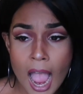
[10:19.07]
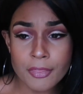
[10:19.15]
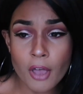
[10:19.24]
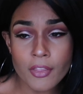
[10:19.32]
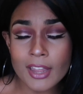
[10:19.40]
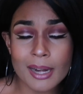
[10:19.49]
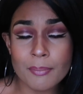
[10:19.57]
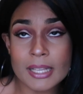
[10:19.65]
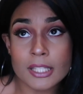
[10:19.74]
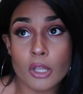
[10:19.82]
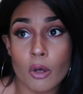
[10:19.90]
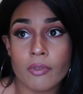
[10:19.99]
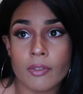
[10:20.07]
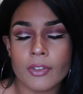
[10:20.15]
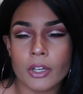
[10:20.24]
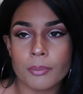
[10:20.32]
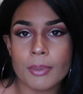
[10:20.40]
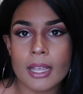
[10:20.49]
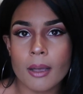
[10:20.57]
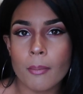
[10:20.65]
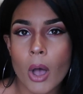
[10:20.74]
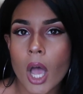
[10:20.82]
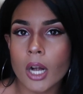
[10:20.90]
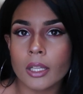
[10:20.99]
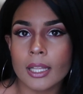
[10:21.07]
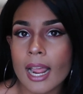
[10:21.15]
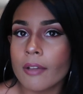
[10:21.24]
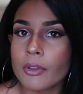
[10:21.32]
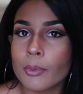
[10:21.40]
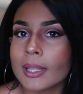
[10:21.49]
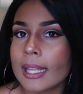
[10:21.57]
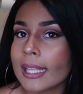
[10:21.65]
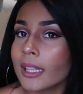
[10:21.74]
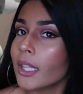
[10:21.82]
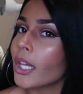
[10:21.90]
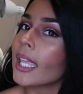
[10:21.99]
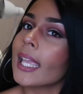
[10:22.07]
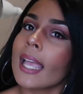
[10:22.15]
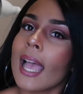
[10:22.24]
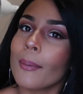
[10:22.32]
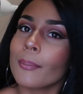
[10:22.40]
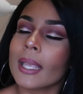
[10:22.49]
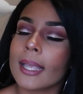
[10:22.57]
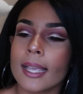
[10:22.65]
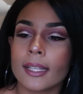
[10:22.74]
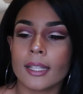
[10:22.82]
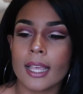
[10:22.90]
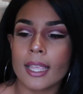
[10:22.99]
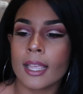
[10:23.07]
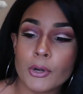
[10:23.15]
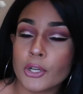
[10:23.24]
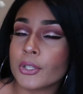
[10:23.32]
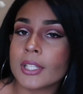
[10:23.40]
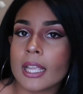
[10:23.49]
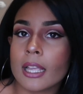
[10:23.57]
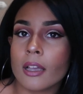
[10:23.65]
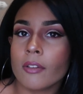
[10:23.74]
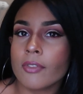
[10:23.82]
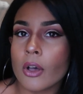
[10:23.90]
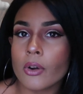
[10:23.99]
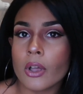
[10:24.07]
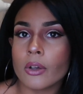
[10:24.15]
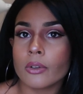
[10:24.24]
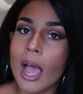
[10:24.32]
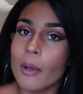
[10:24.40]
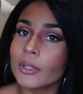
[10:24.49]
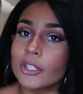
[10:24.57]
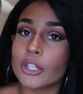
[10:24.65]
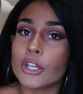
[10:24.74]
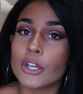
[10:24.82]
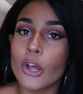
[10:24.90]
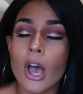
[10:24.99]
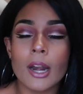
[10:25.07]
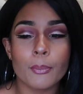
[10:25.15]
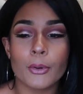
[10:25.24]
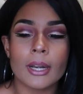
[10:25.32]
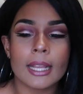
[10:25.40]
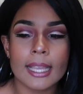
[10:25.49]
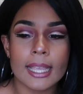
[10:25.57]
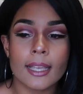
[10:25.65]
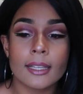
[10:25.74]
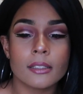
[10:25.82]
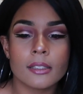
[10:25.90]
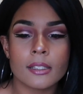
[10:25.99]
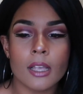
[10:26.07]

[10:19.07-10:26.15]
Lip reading: I thought that I'd be so fulfilled being a model and everyone like looking at me and like producing photos. I was not a pretty kid.